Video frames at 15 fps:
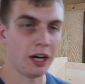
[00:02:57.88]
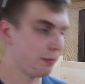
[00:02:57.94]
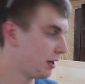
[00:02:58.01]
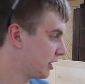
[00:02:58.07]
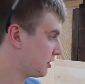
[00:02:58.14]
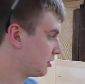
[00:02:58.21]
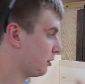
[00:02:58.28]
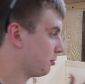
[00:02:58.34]
I
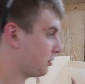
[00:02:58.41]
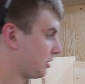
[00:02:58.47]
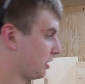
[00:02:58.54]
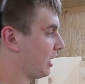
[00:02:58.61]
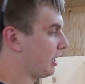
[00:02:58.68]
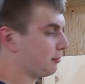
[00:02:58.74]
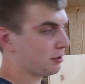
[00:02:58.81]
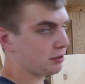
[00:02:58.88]
mocked up the
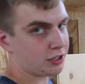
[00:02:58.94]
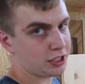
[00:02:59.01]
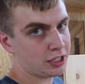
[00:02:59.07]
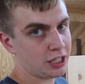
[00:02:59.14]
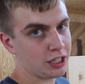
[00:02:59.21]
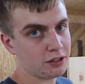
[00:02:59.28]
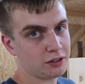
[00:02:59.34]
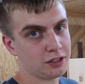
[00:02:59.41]
cabinet right
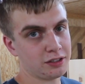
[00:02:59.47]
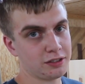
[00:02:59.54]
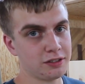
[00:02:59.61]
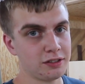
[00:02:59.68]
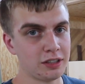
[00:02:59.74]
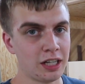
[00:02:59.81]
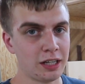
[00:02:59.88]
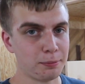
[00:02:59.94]
now.
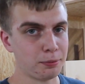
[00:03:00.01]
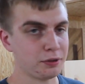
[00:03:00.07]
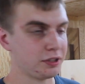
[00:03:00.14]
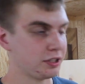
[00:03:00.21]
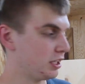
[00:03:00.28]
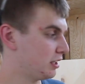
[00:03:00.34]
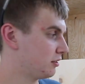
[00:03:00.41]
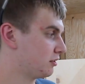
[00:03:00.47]
It's not put
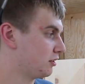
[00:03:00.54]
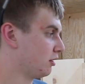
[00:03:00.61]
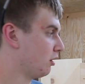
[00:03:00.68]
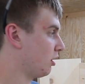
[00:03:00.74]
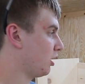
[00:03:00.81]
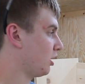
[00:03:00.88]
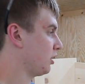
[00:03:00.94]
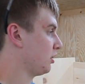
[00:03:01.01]
together at
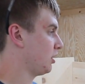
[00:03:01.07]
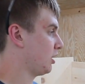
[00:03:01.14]
all.